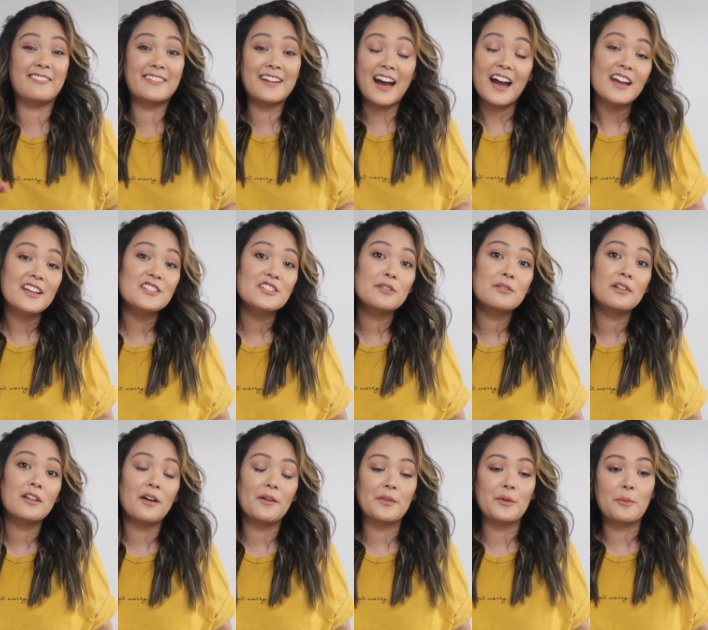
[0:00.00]
of guide you
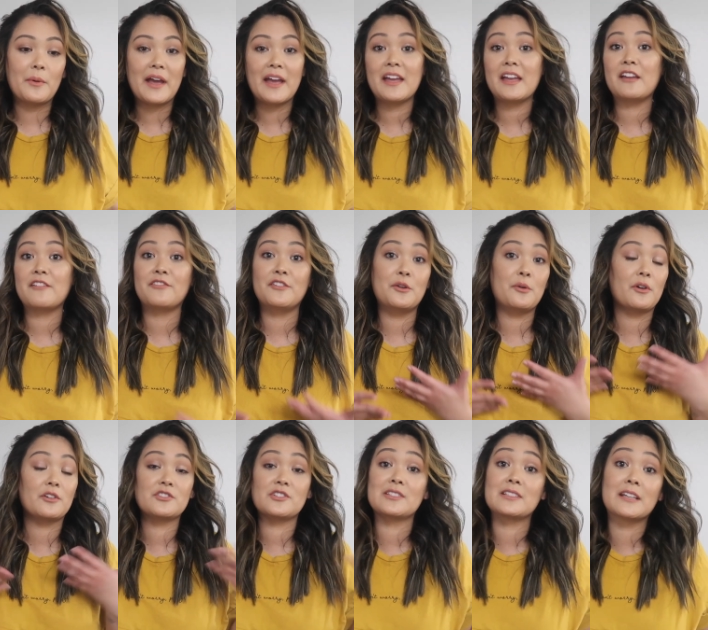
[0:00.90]
along the way if
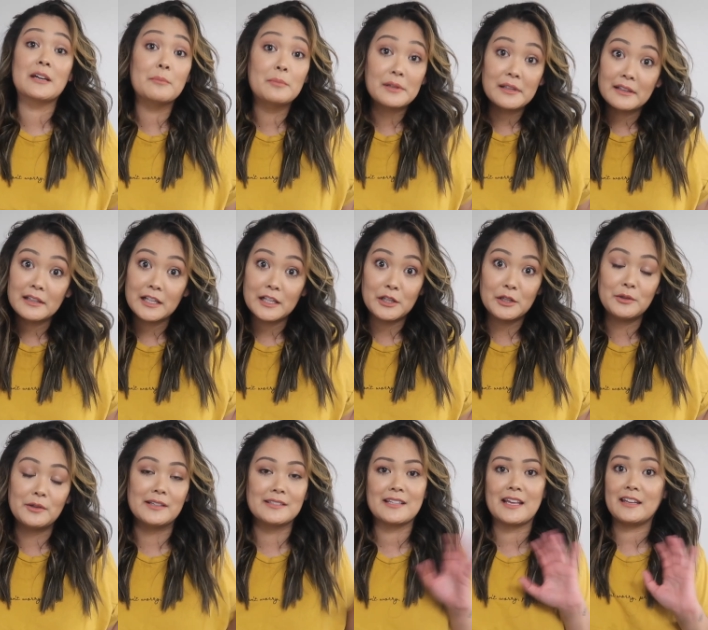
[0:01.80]
you are just completely
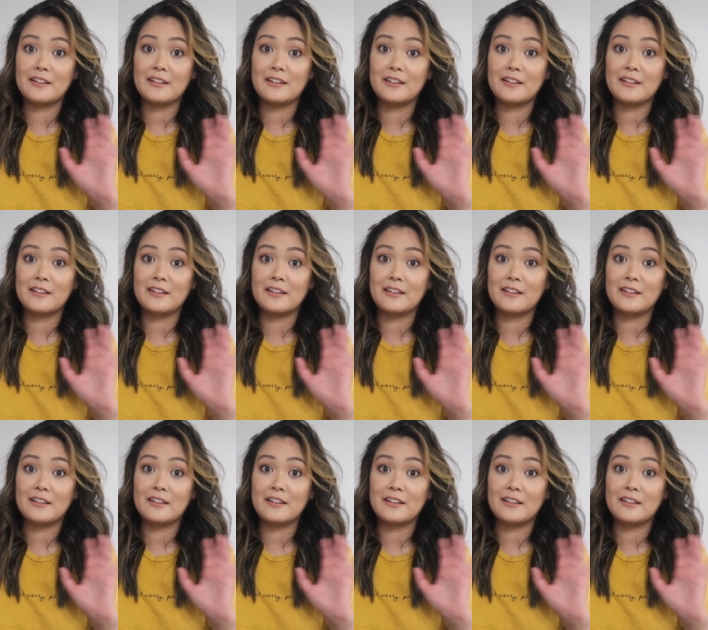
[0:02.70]
clueless.